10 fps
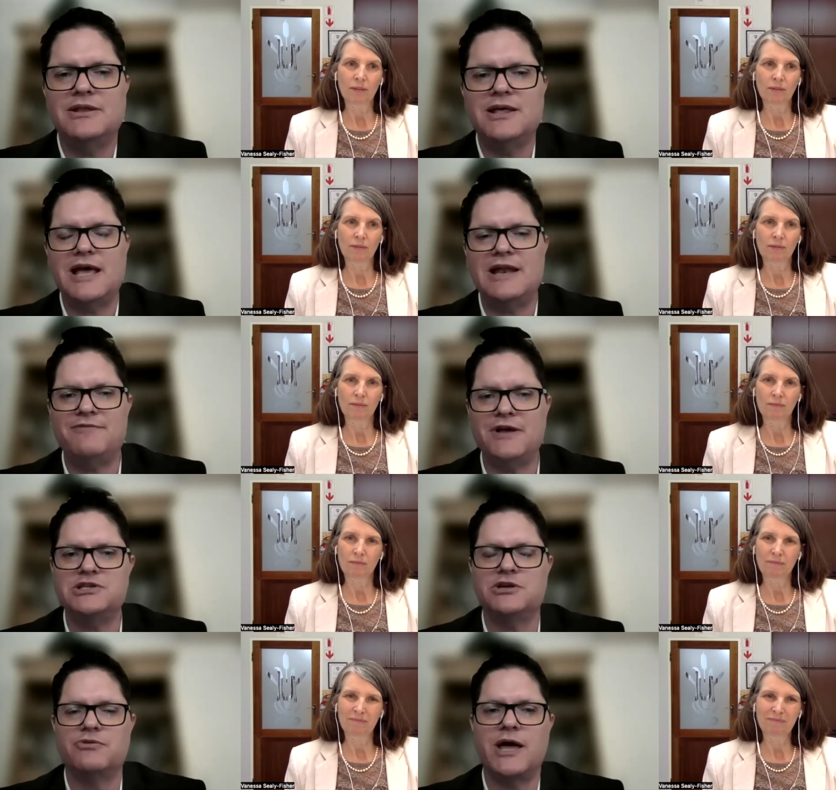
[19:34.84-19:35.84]
Speaker 1: In the
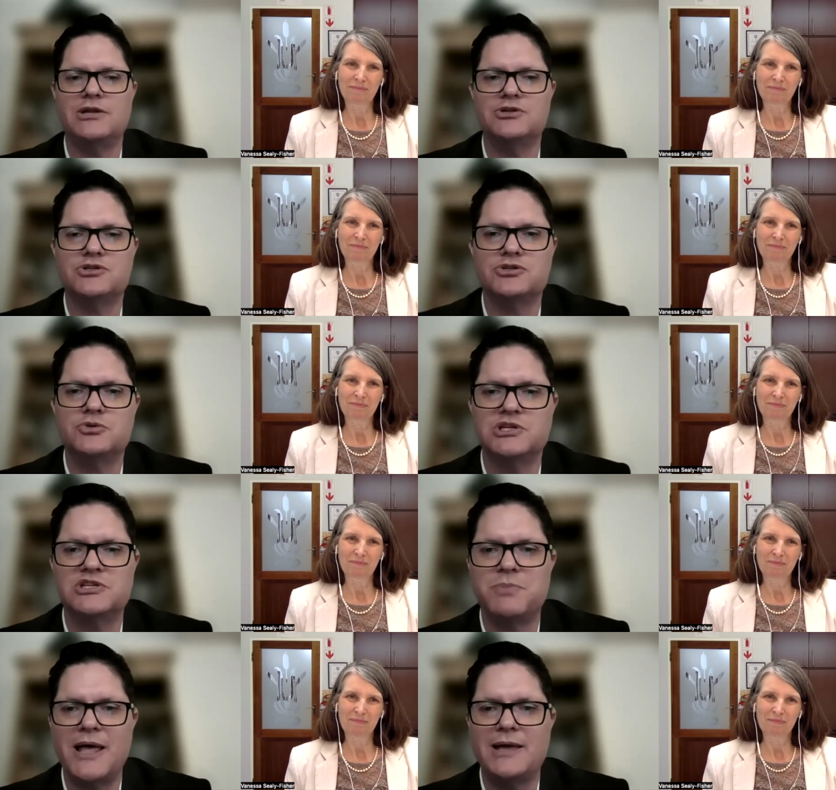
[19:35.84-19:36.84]
aliphatic range, just to
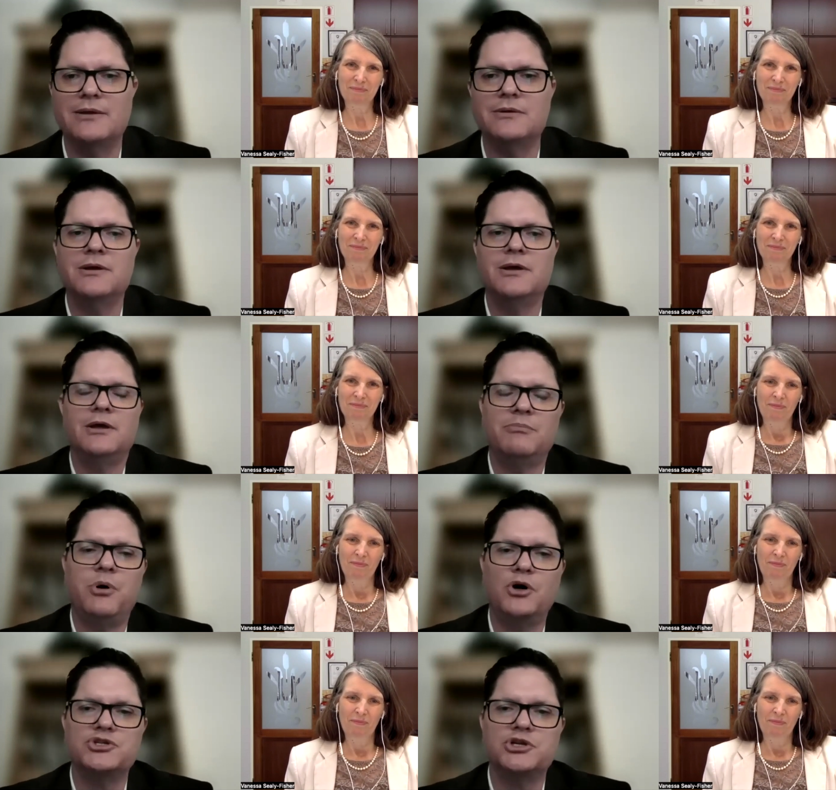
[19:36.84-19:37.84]
explain, in the
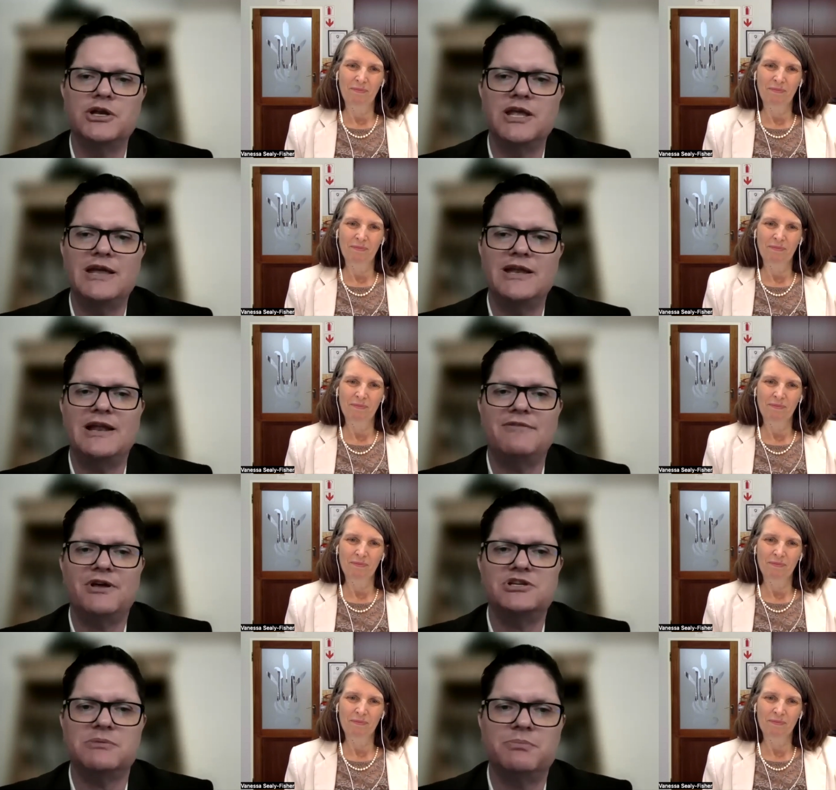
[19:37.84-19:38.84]
past you only had
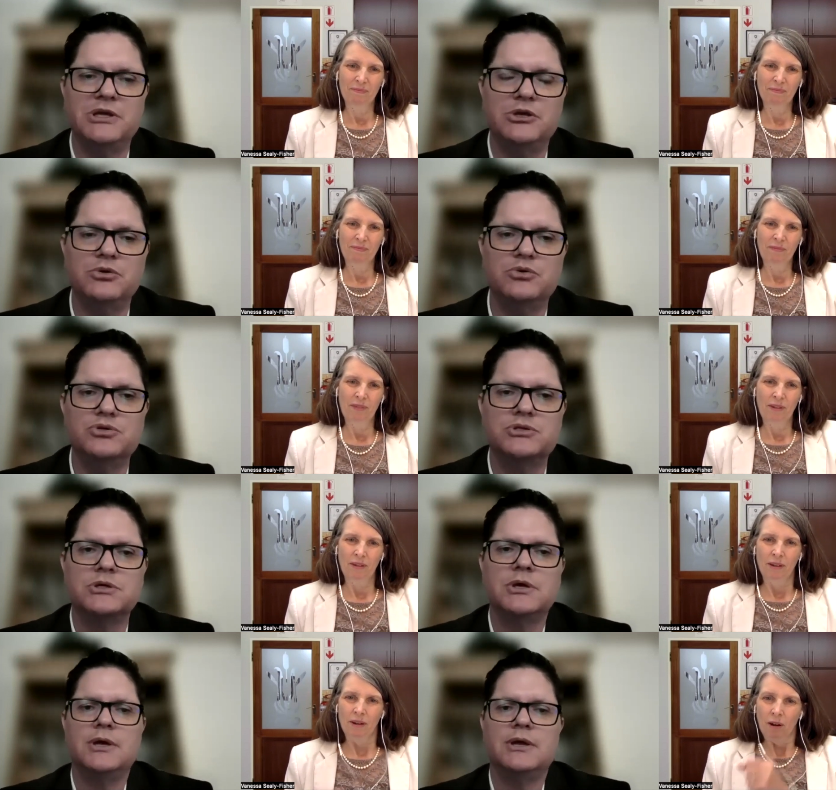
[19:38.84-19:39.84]
aliphatic
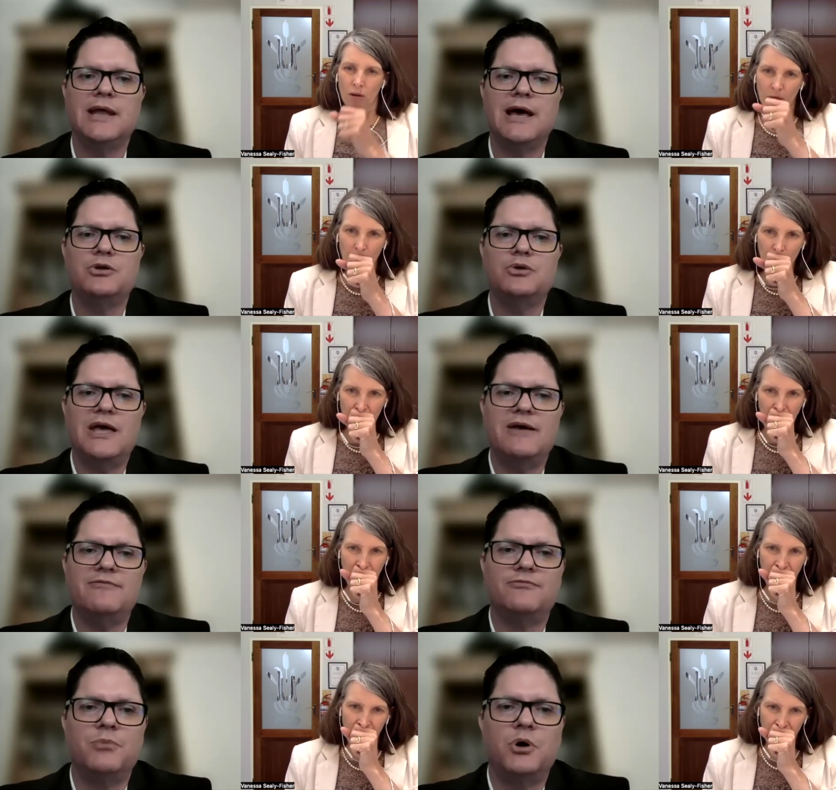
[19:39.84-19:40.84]
PUs. Now you
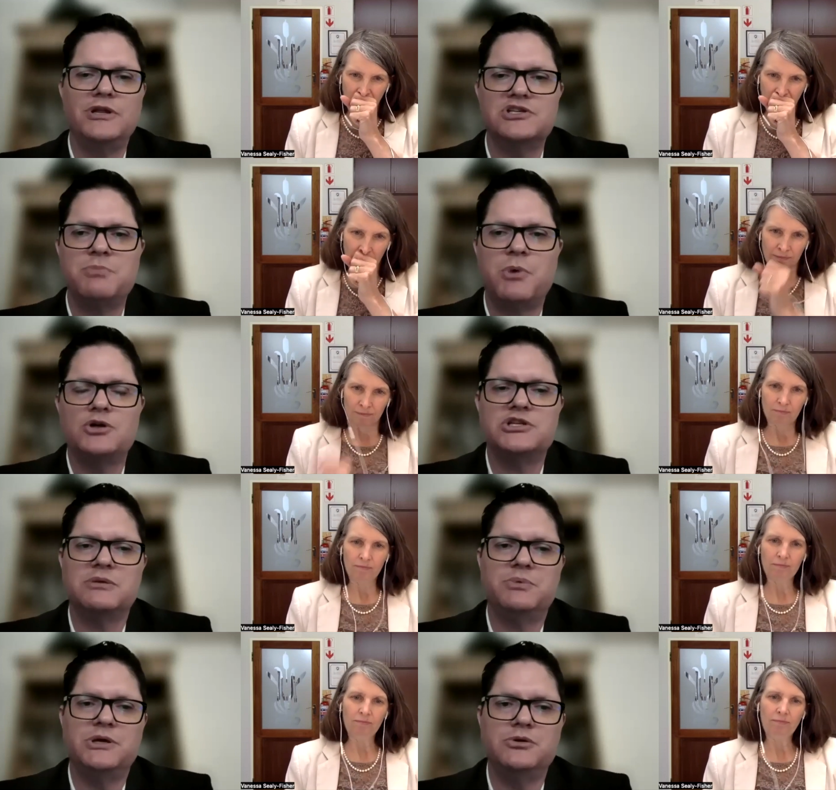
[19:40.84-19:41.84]
have
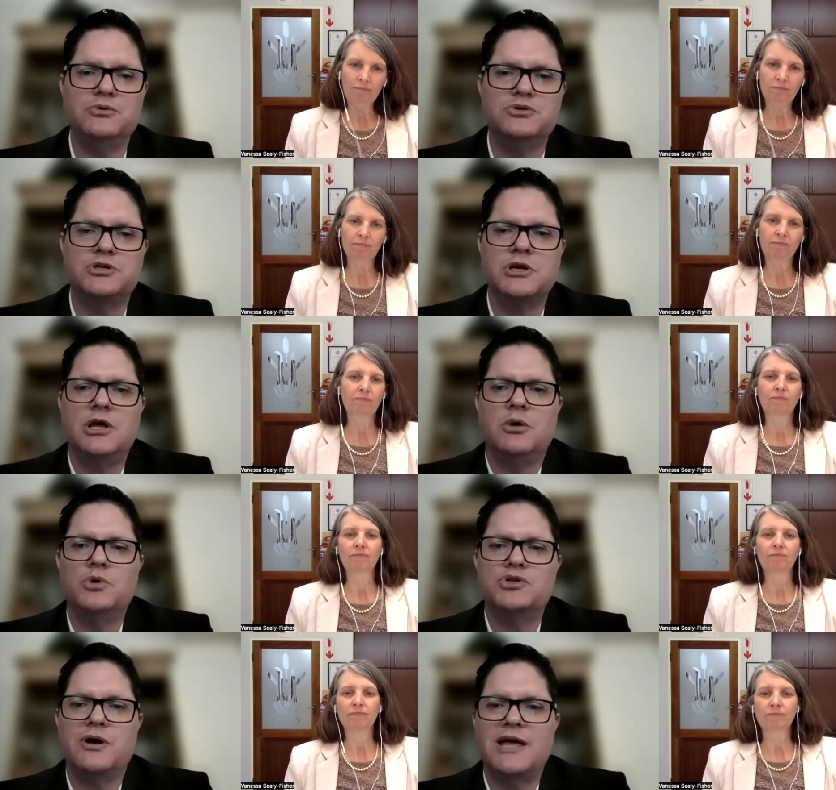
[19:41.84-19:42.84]
polyaspartic PUs,
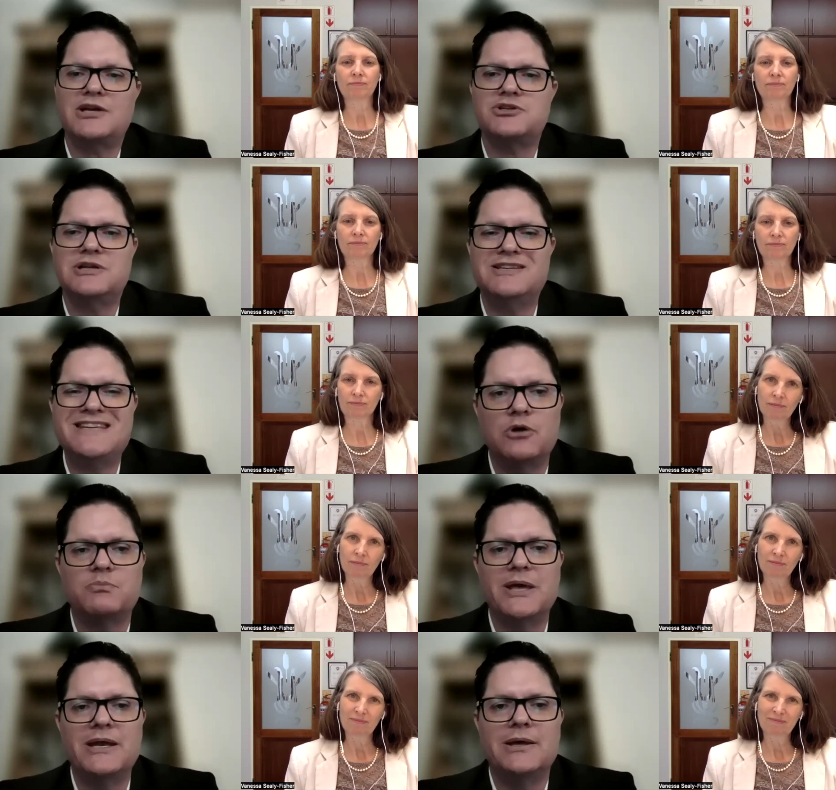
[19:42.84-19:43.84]
which are actually a lot
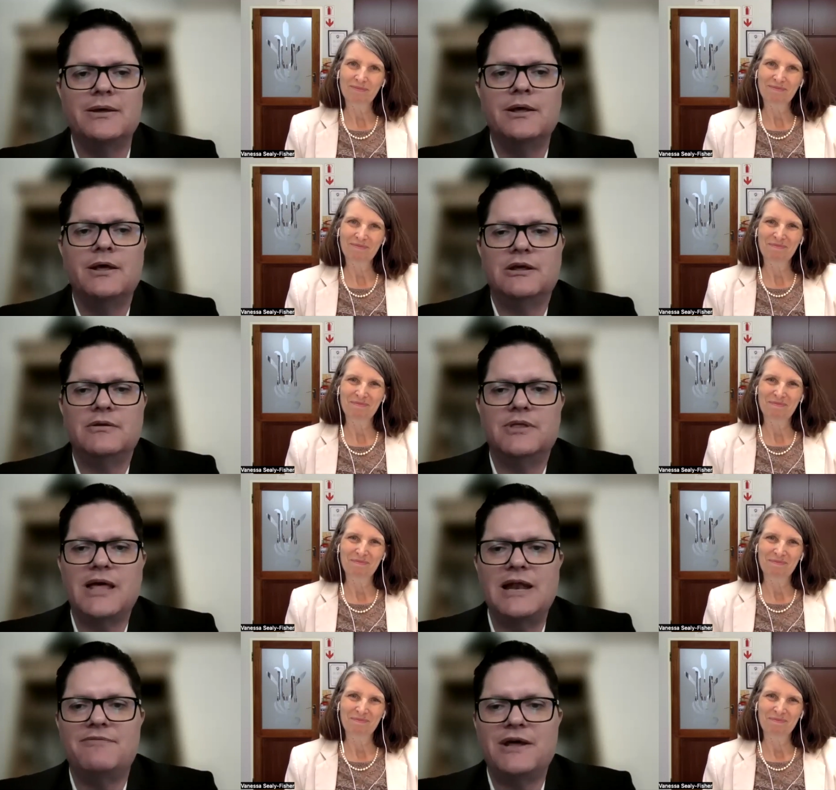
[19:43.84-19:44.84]
better than uh, the
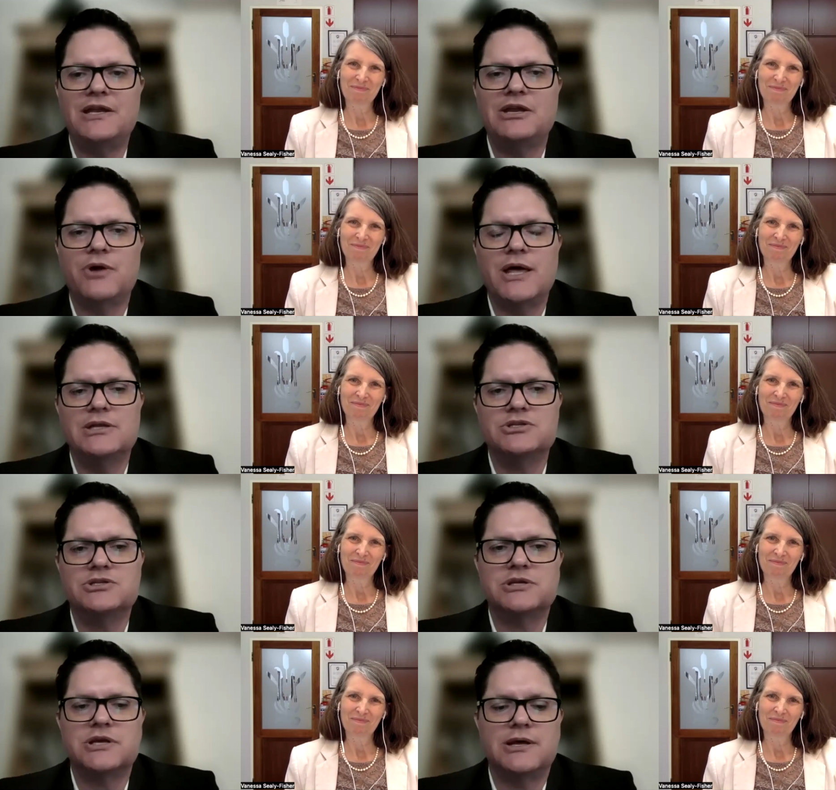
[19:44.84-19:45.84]
aliphatic
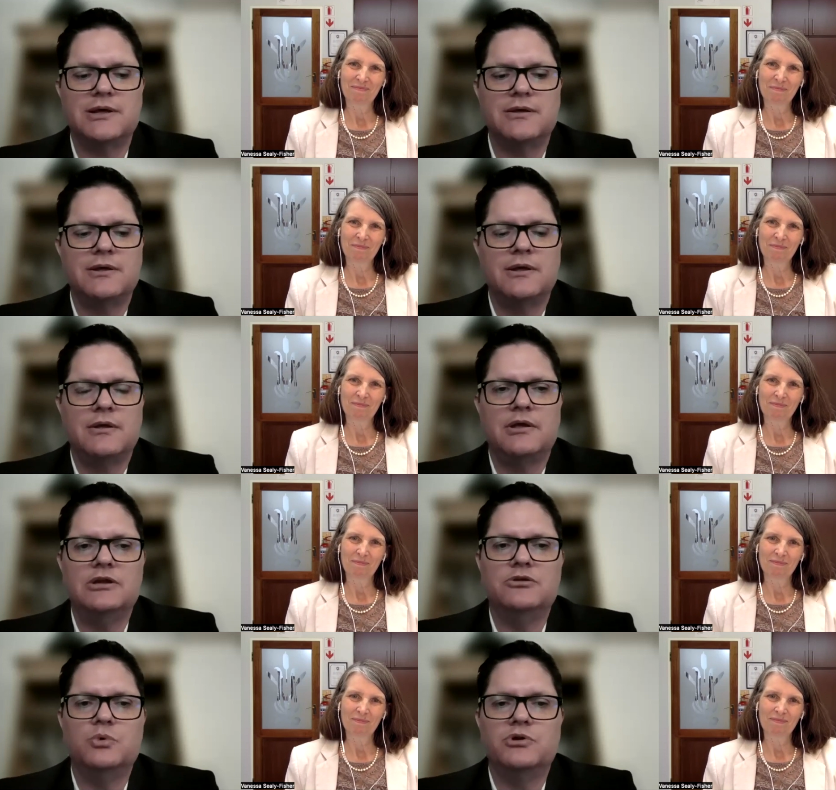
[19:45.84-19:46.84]
grades uh,
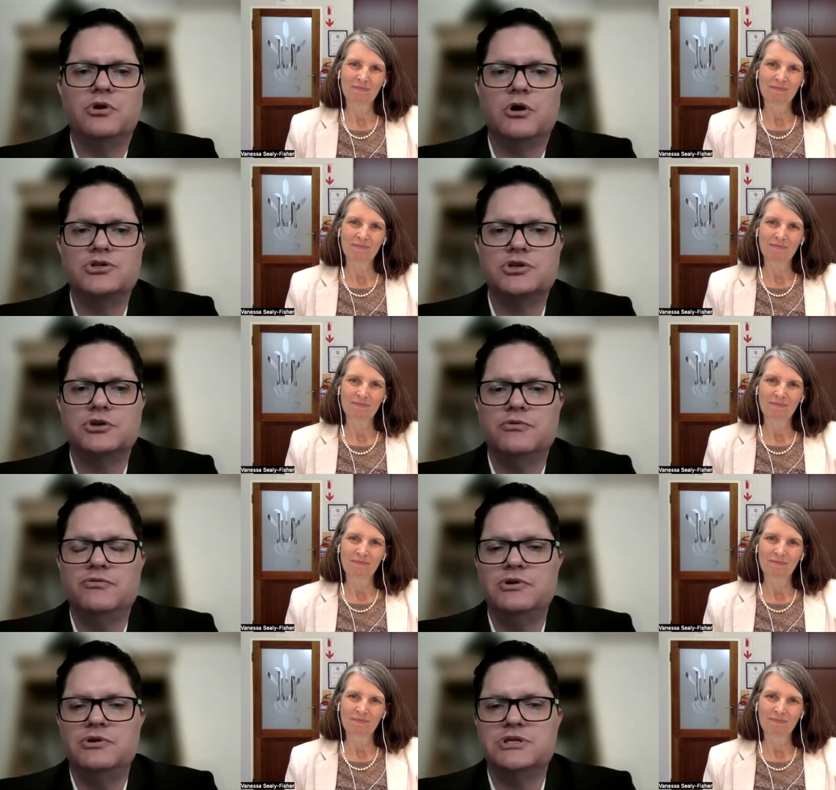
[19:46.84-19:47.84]
in with regards to
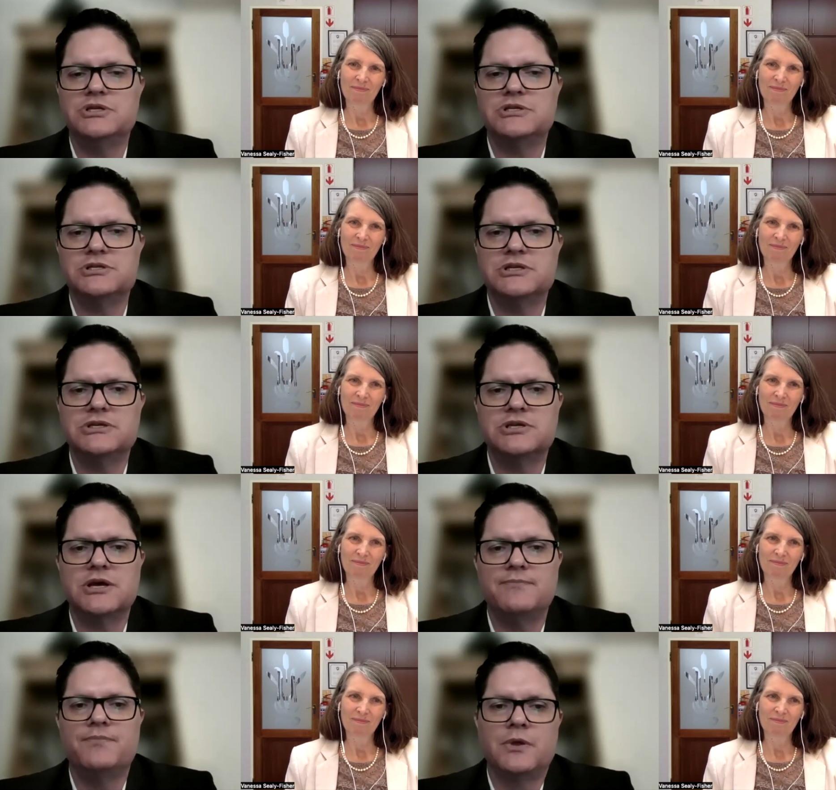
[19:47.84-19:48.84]
UV resistance.
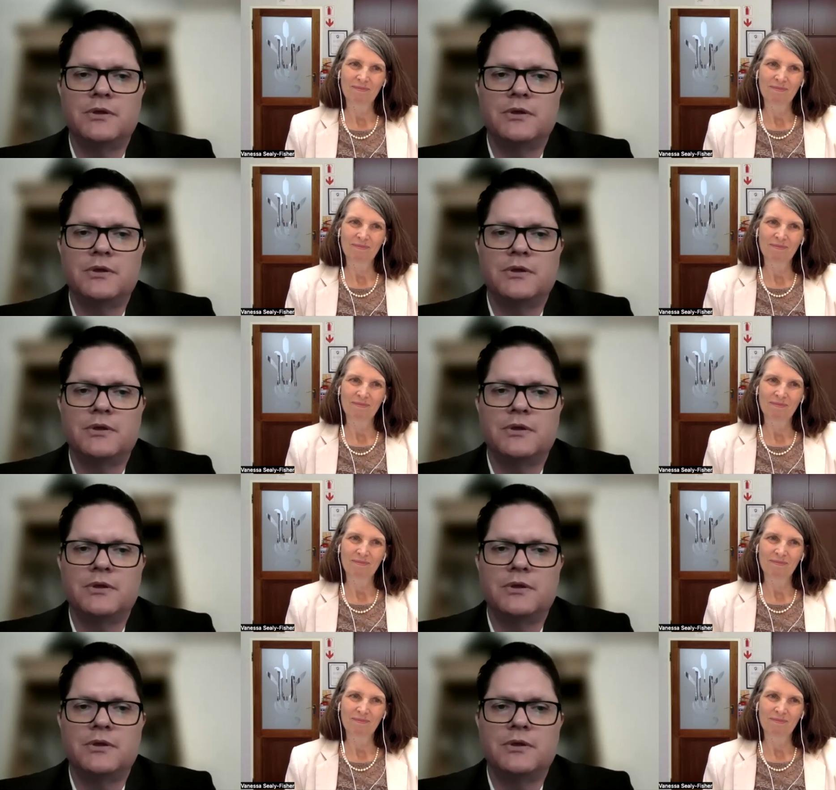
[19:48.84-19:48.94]
So